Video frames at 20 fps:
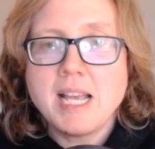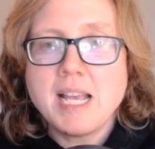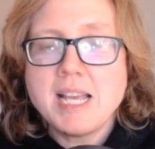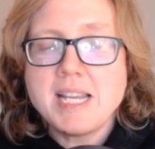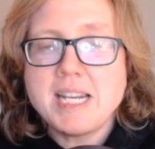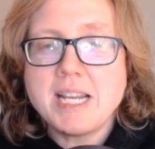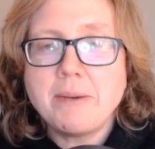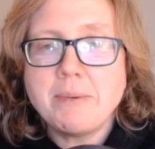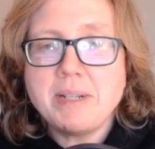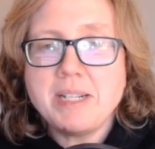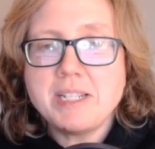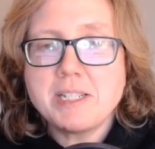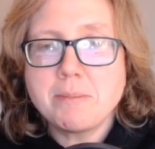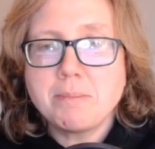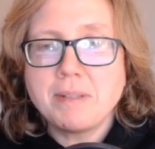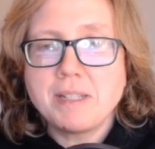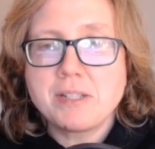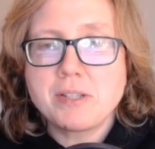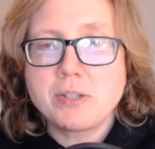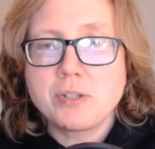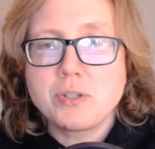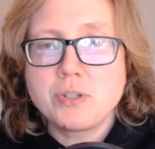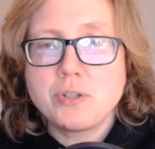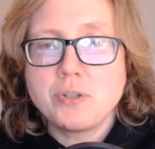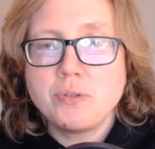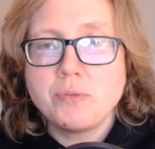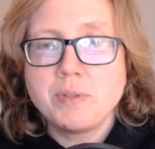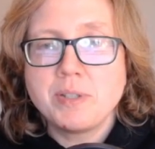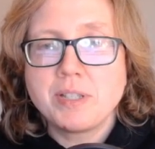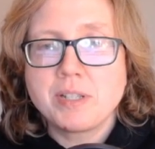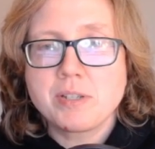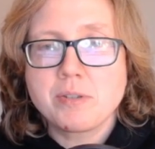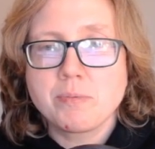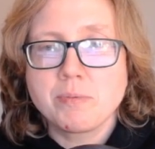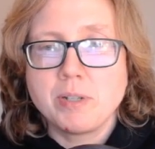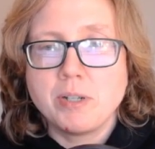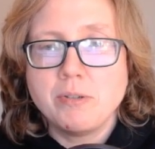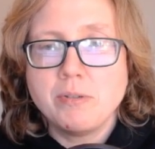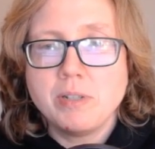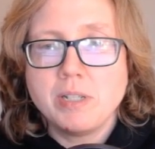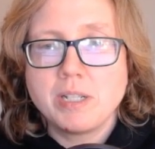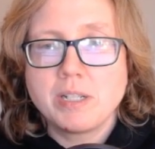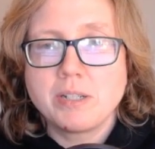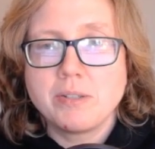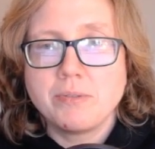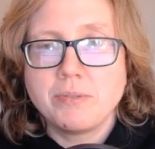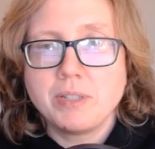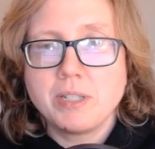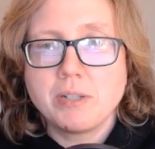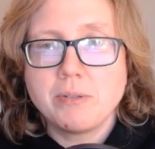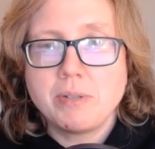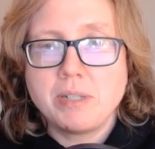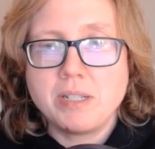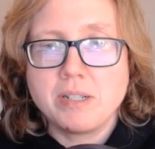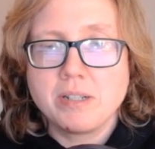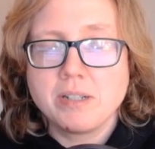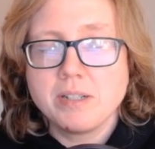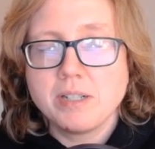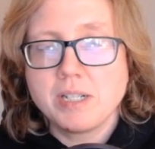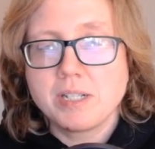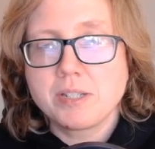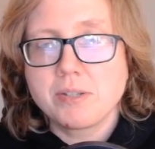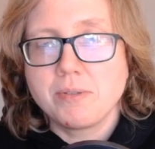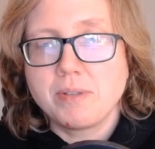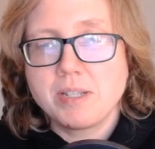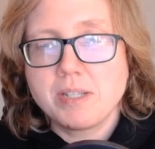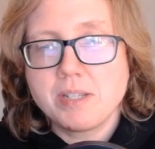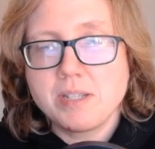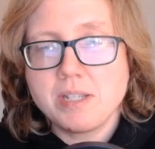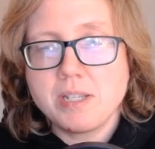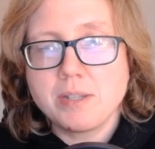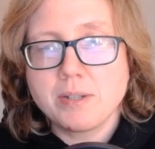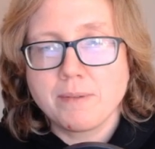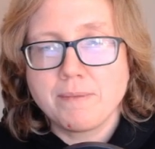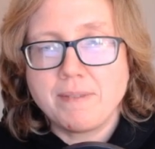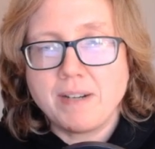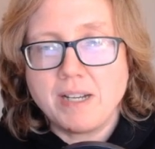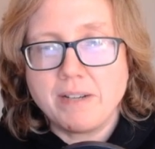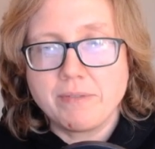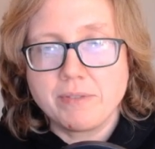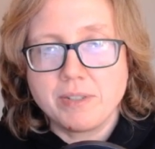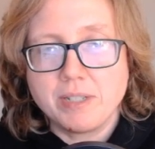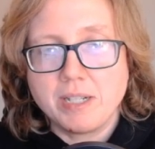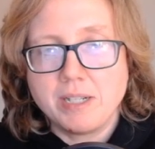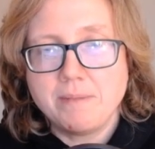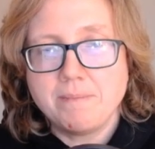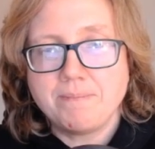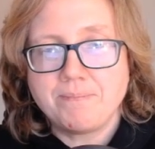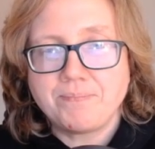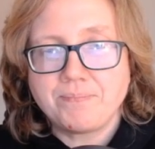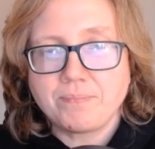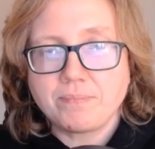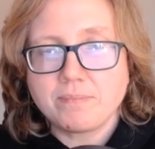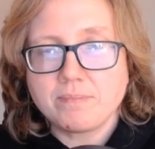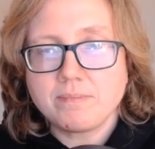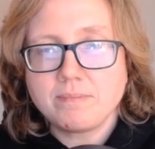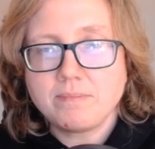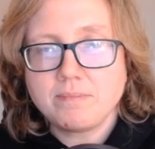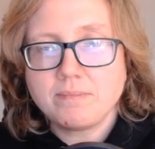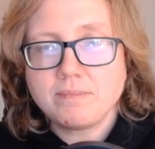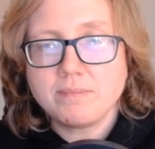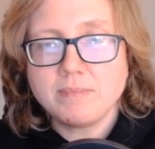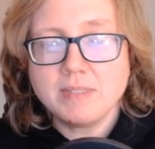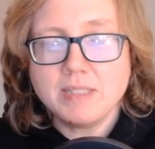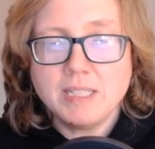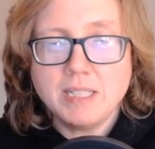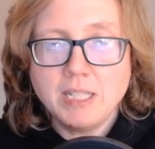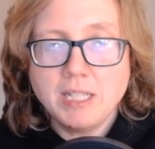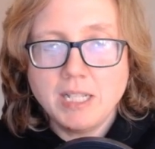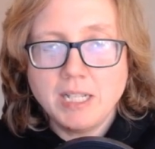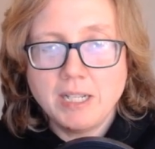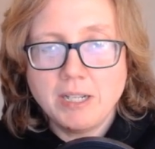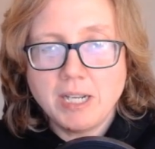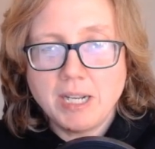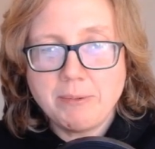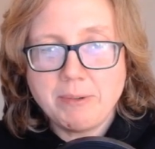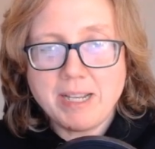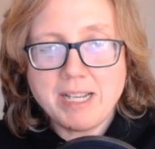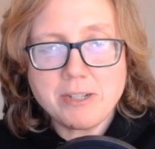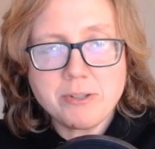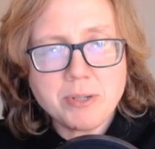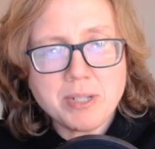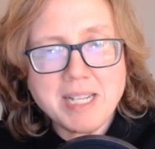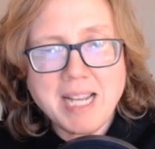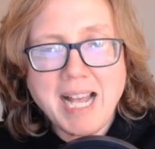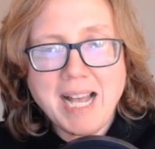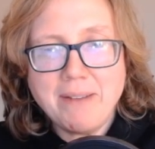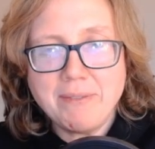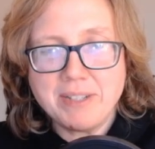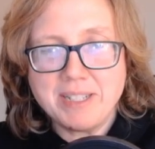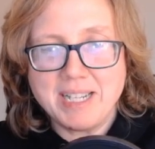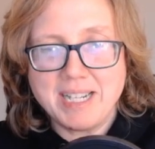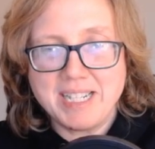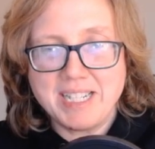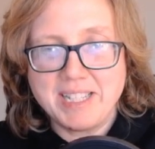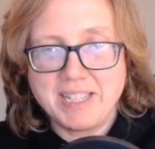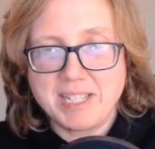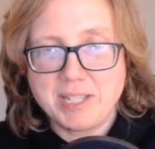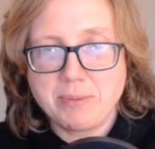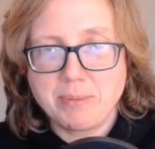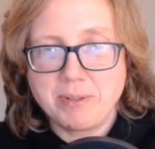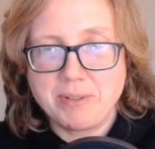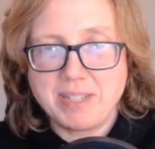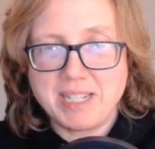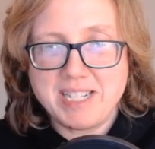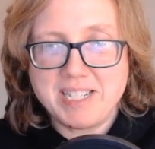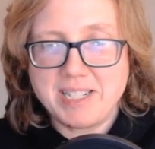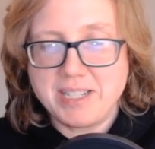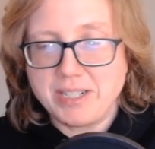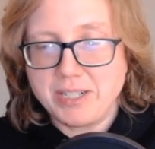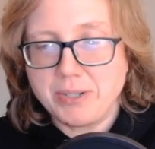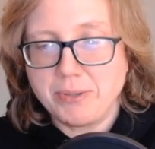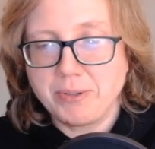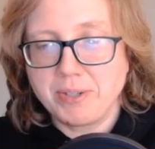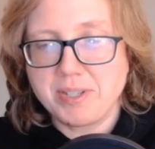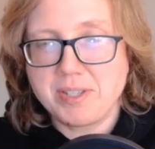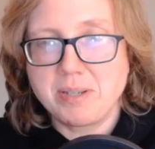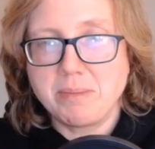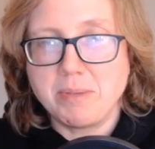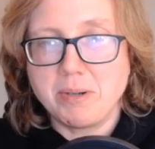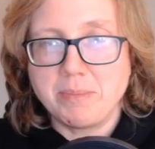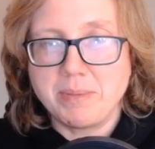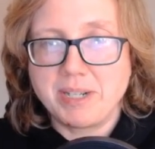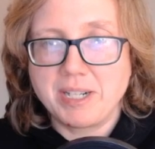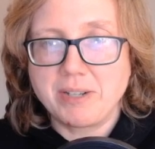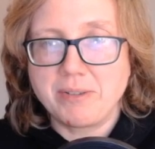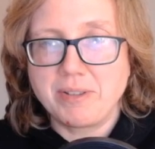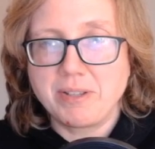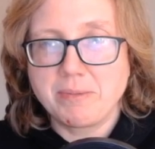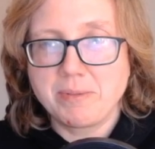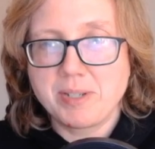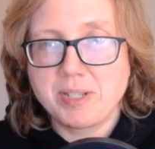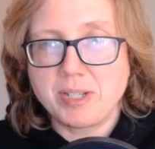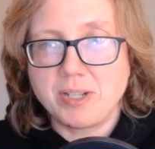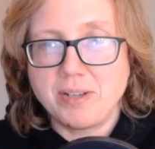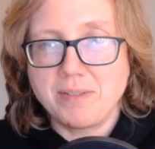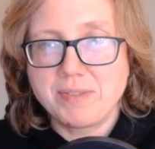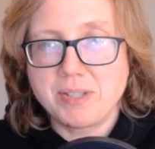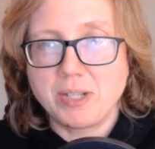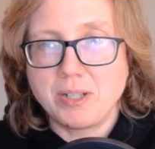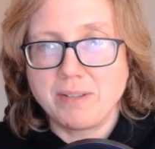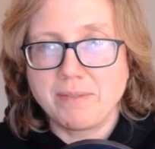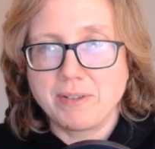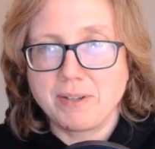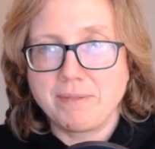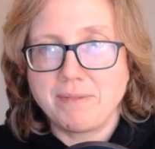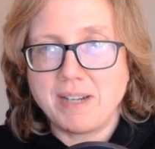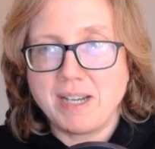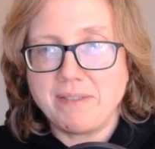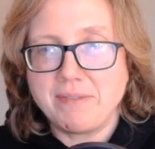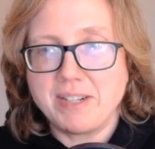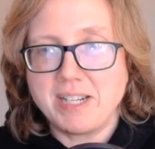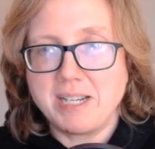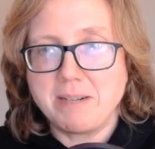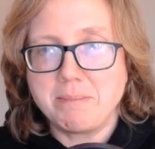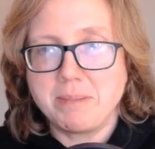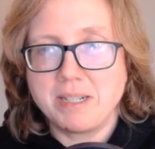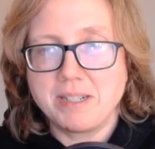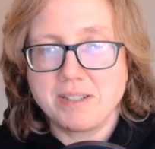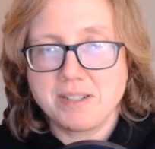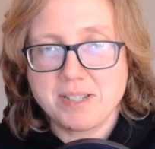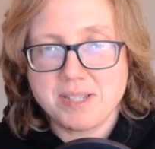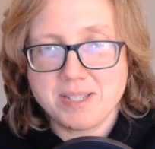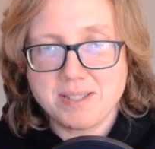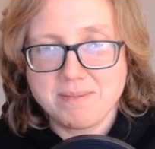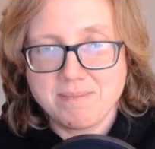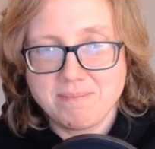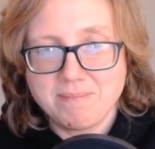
Now we need to place a 2 in this row. It can only go here, and so this is either 5 or 9. We actually have a 9 in this row that I didn't notice a moment ago that resolves all of our 5-9 pairs.